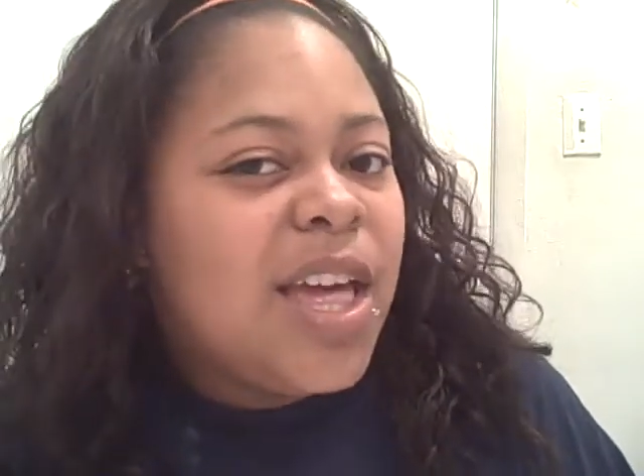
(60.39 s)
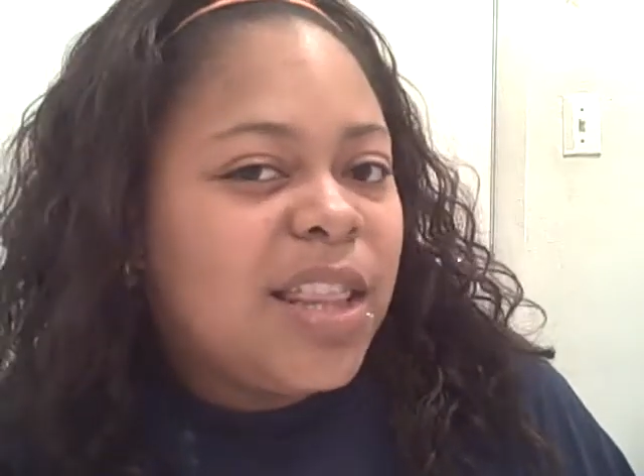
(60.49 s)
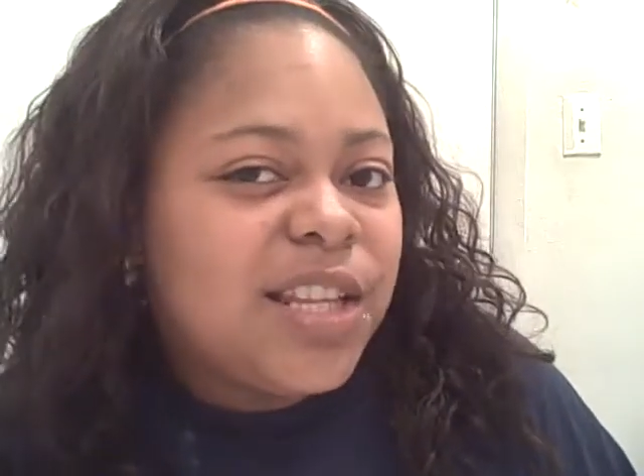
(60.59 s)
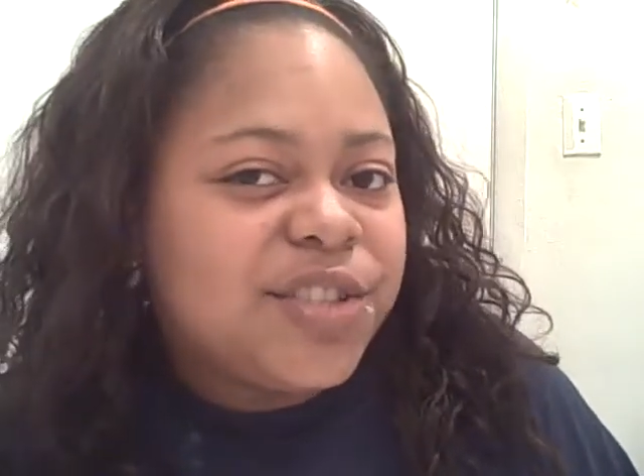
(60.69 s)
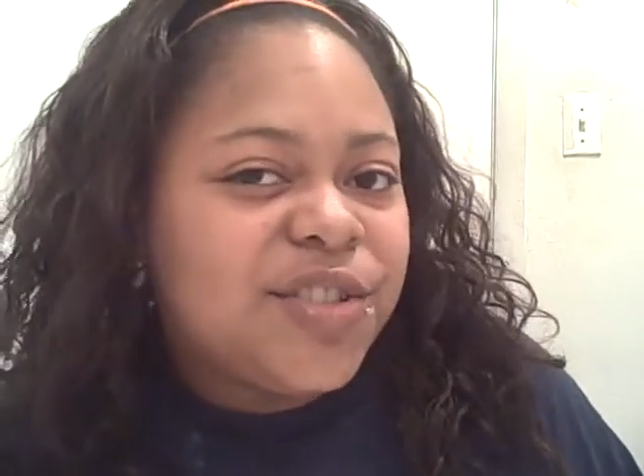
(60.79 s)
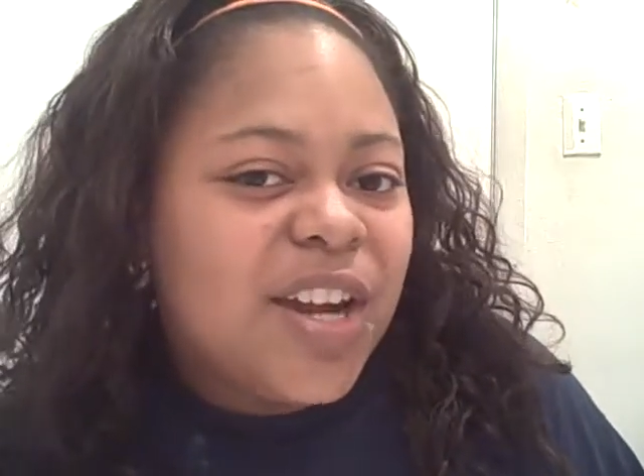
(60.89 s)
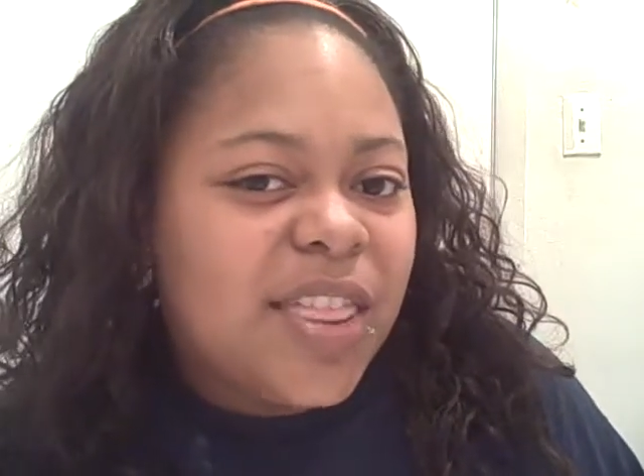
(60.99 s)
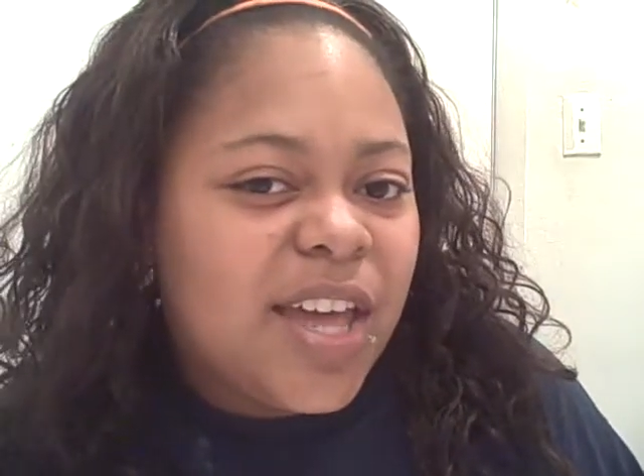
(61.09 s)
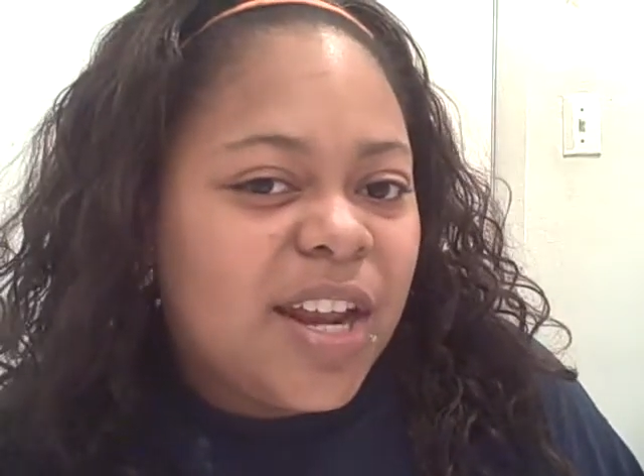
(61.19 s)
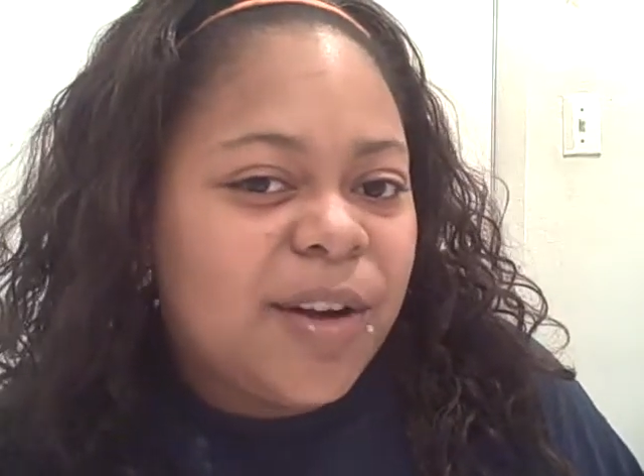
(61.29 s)
Let's try
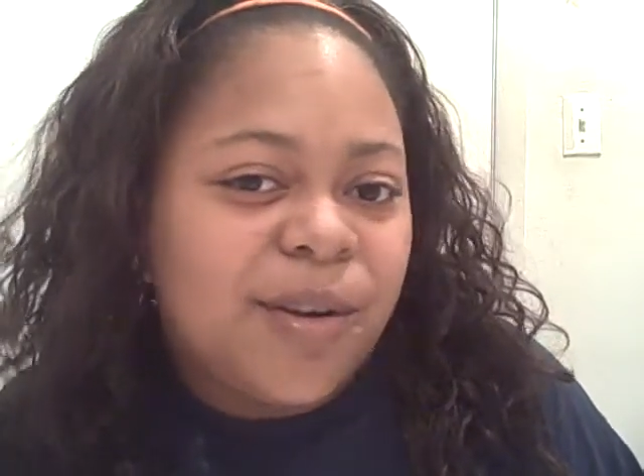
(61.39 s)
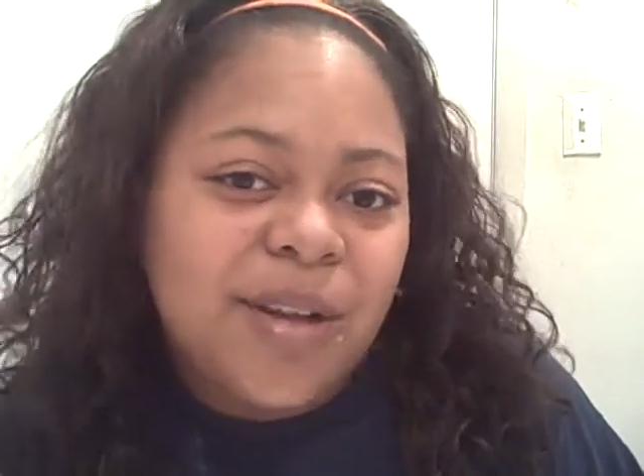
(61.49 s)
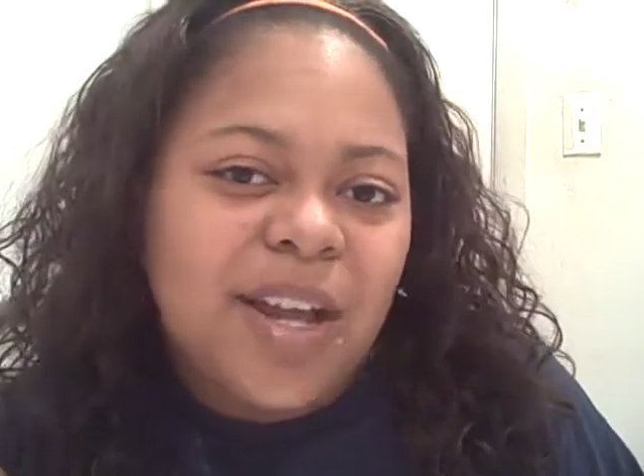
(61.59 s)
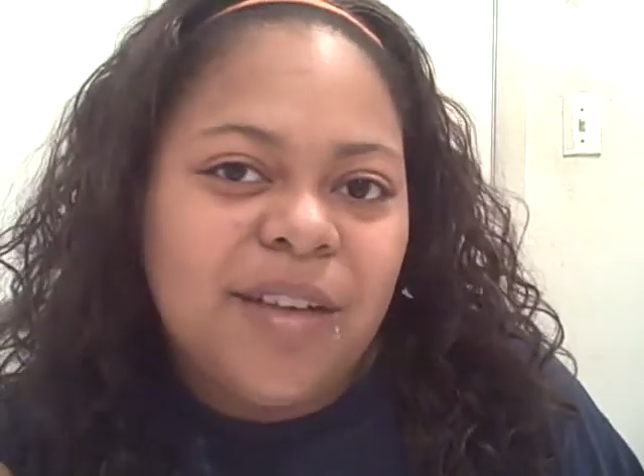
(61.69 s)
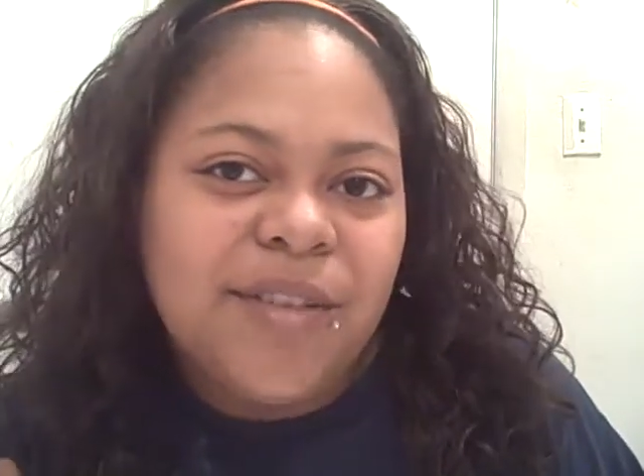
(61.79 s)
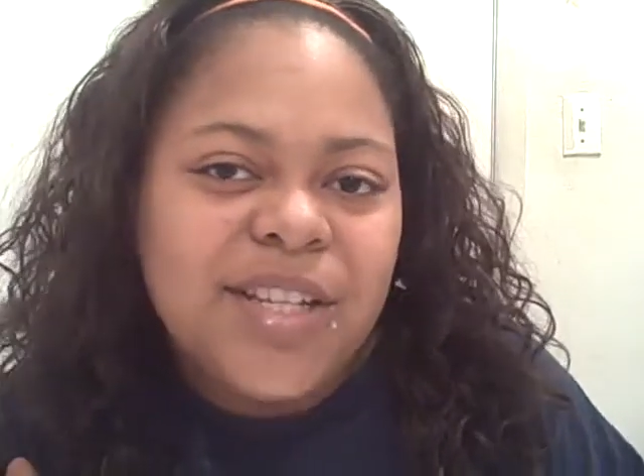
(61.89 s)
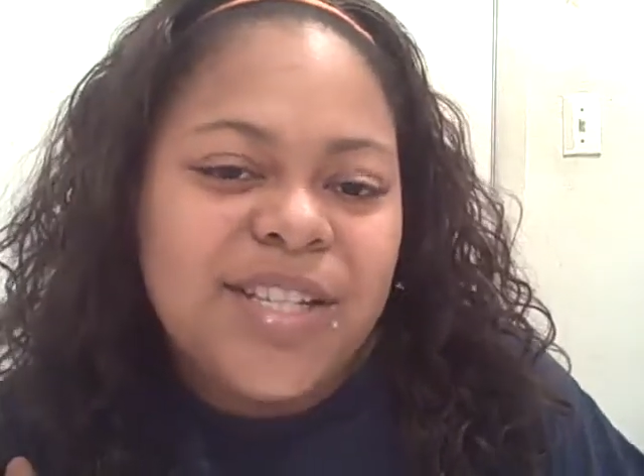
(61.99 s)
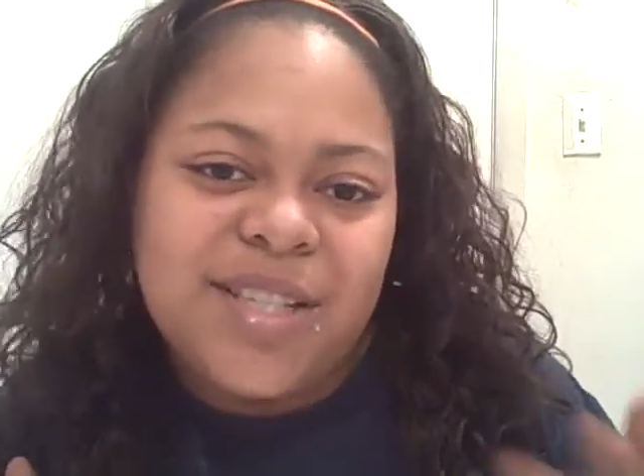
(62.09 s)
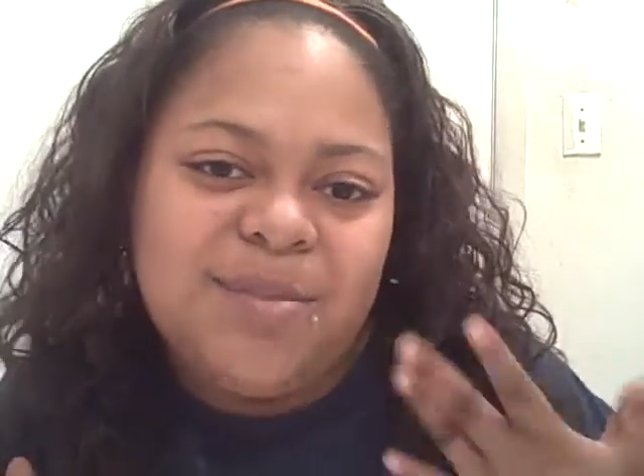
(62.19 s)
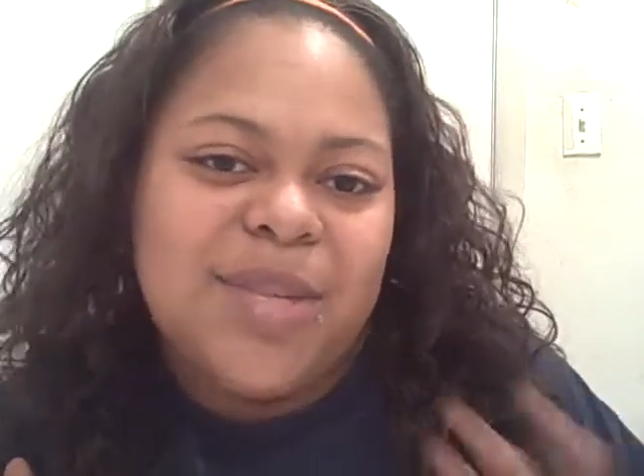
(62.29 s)
that out. I really
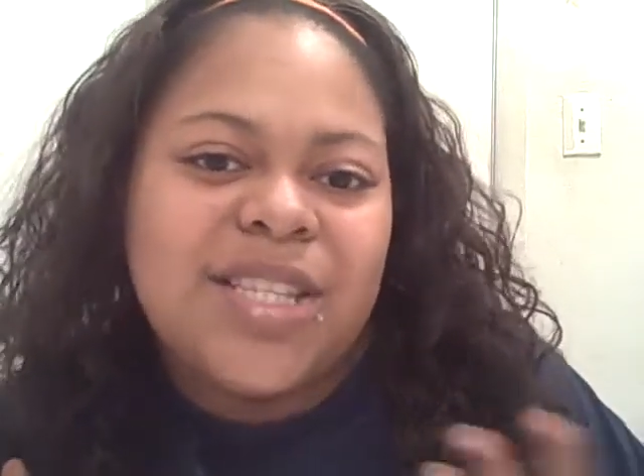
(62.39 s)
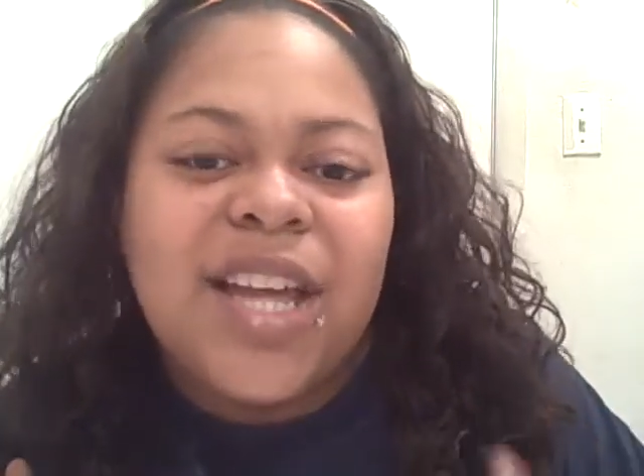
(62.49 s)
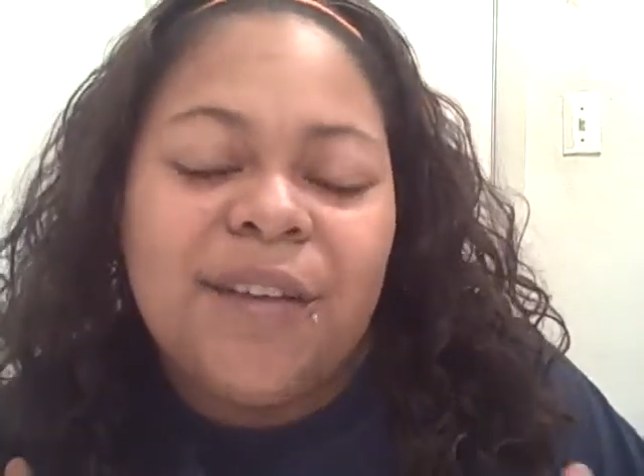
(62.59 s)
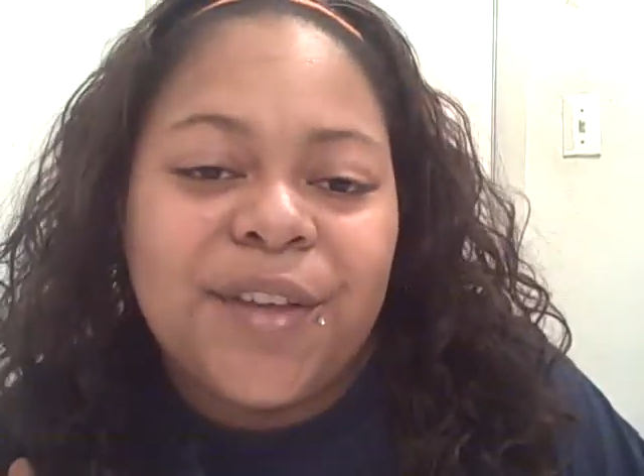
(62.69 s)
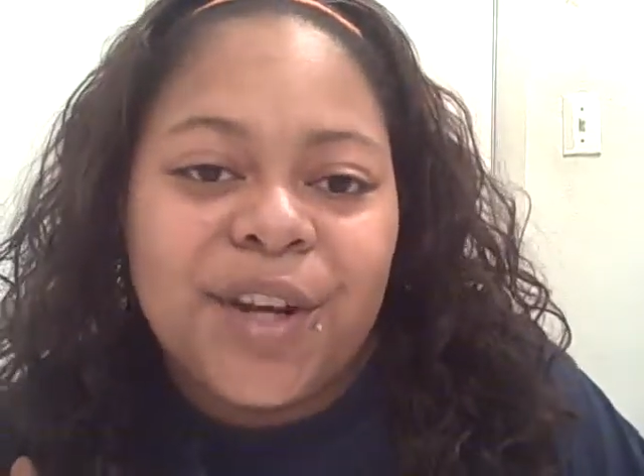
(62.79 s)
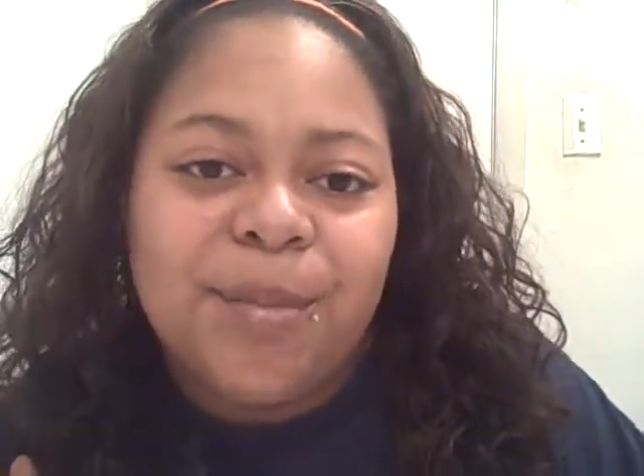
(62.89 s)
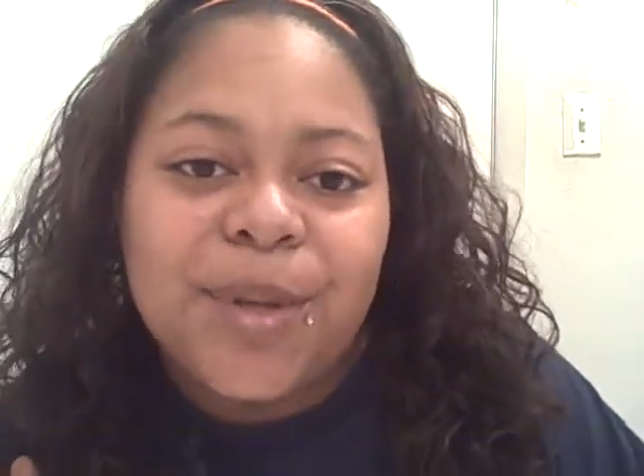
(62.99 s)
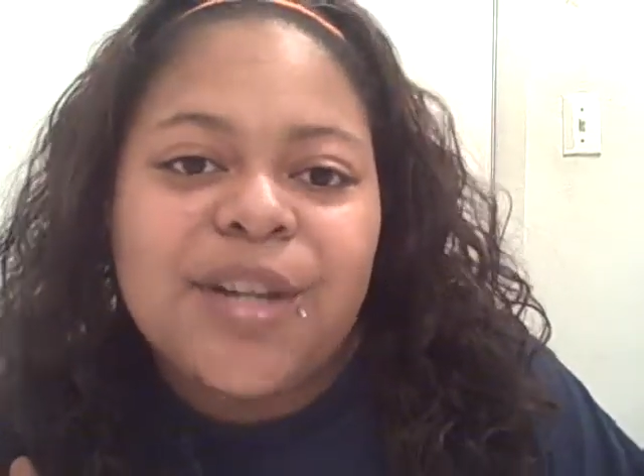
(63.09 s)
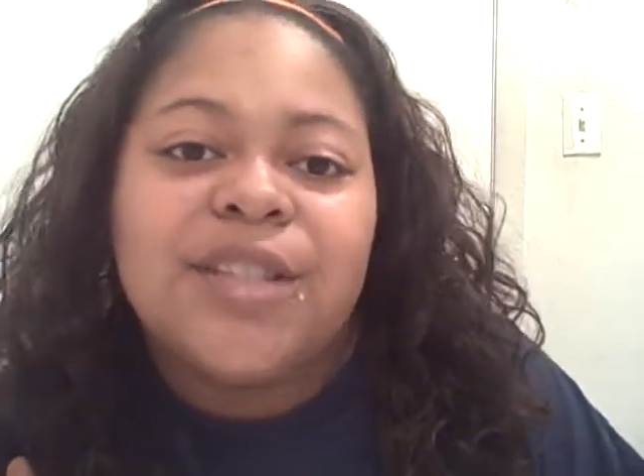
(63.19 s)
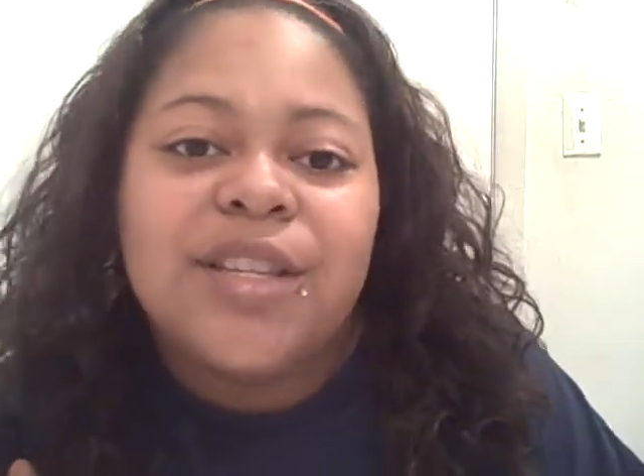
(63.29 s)
just missed having a
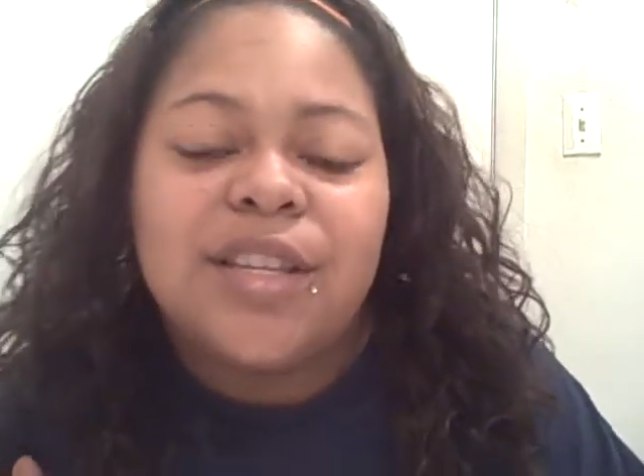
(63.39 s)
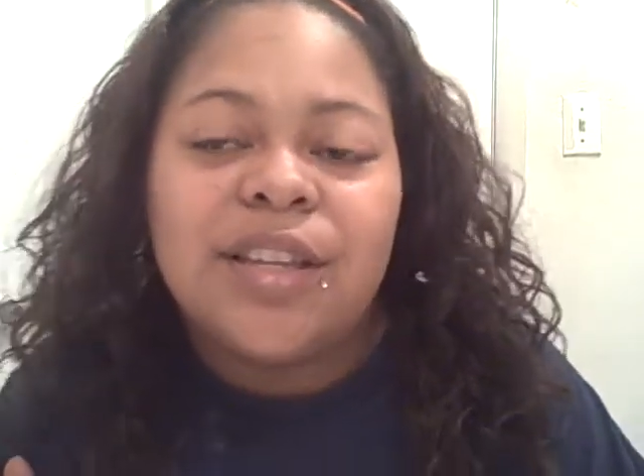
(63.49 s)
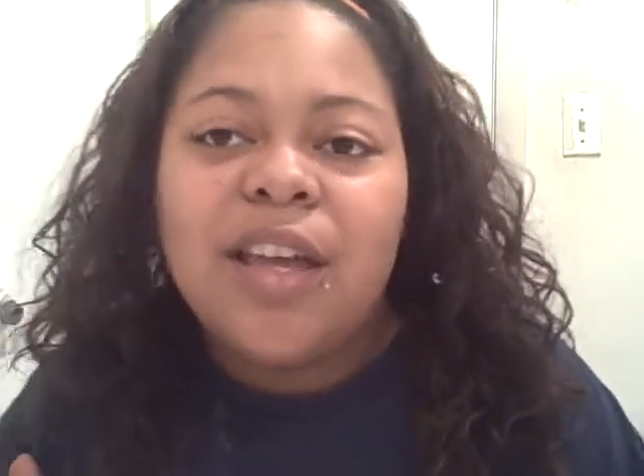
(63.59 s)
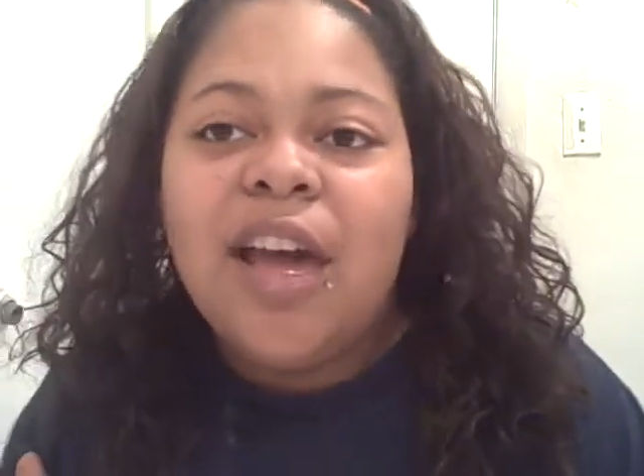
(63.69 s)
piercing.